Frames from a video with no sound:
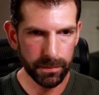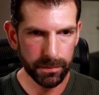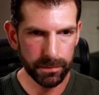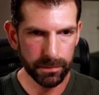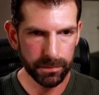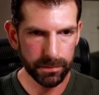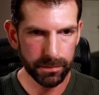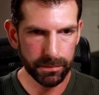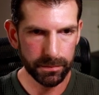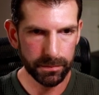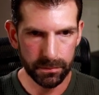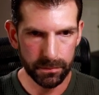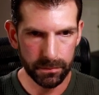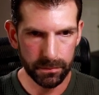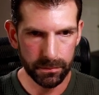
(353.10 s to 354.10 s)

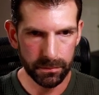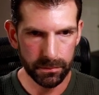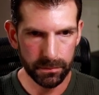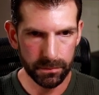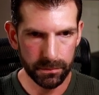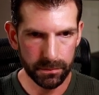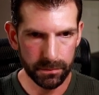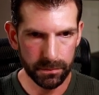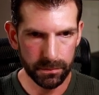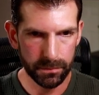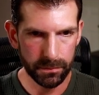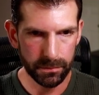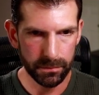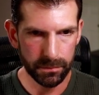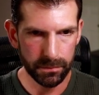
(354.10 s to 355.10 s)

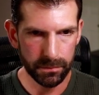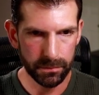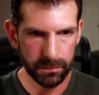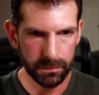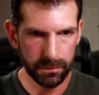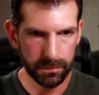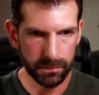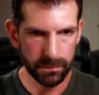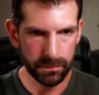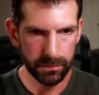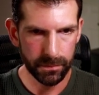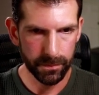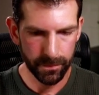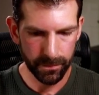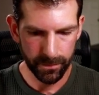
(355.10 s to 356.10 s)

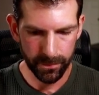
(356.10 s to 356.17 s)
[no speech]